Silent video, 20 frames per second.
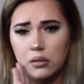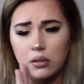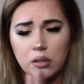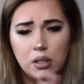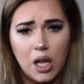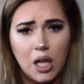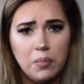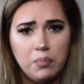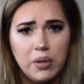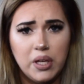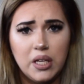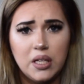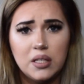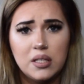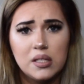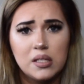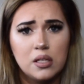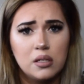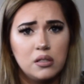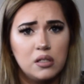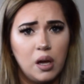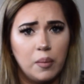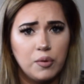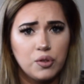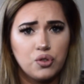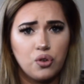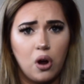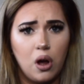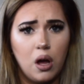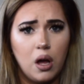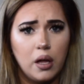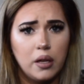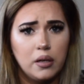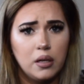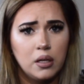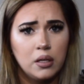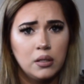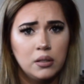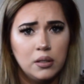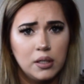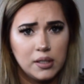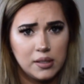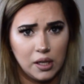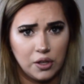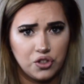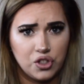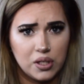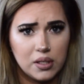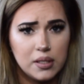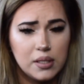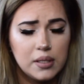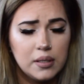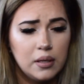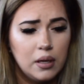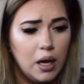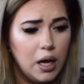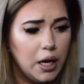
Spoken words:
9-piece double drawn extensions.